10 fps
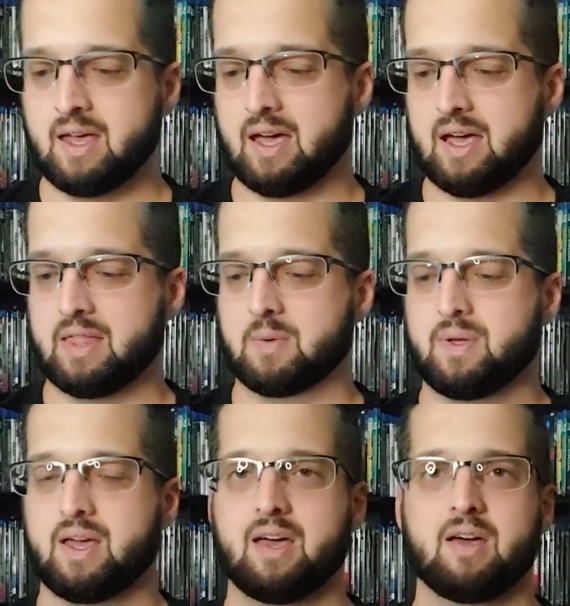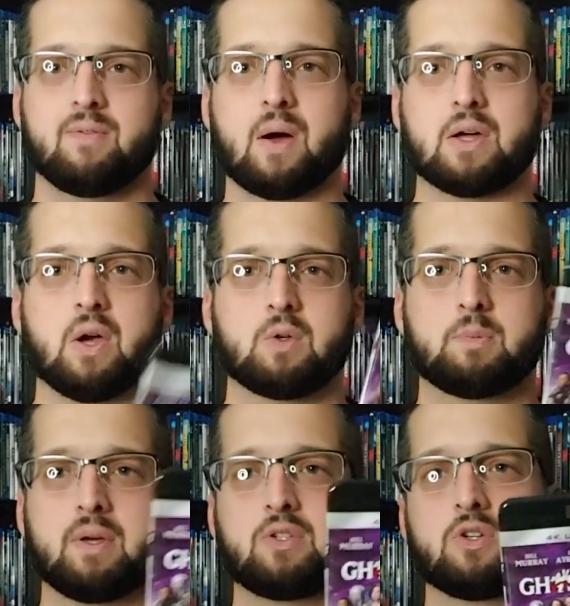Then we have
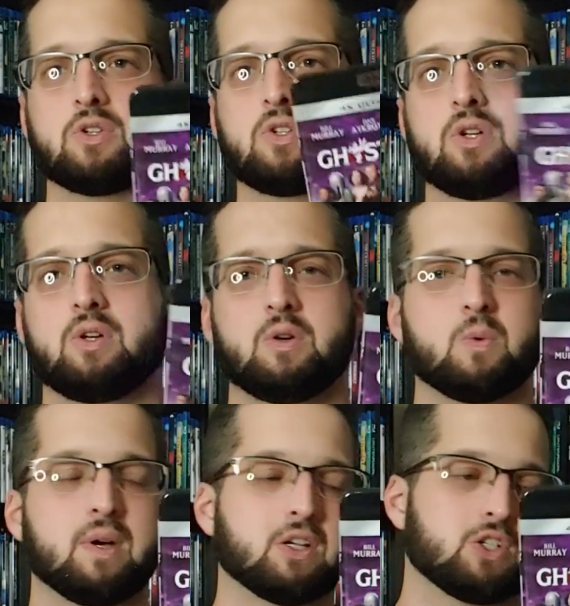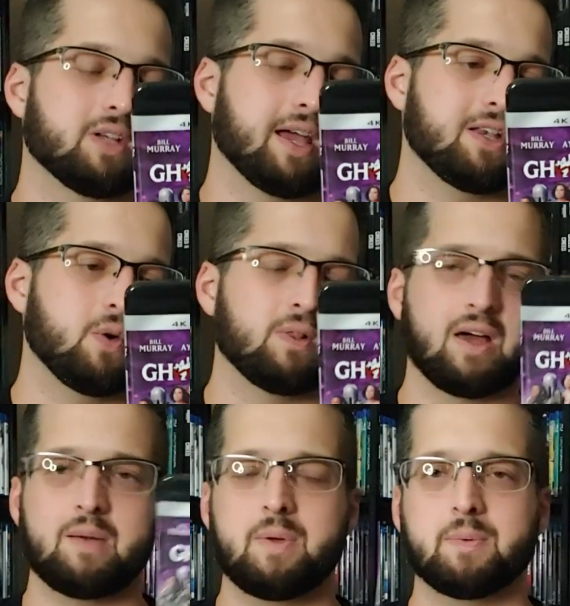Ghostbusters 2, which I know a
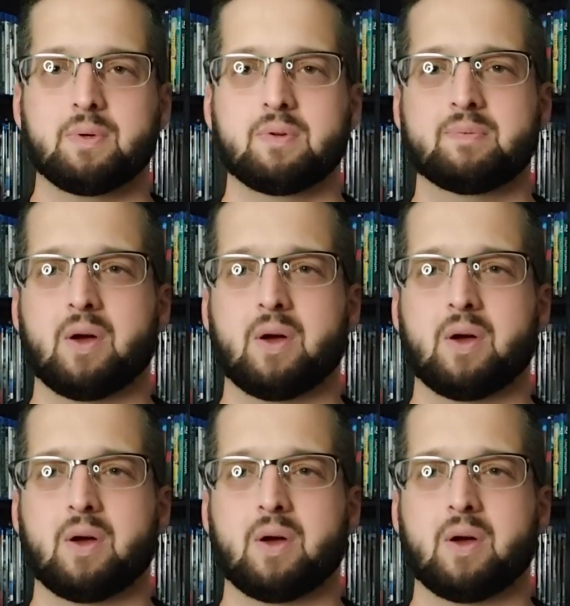lot of people,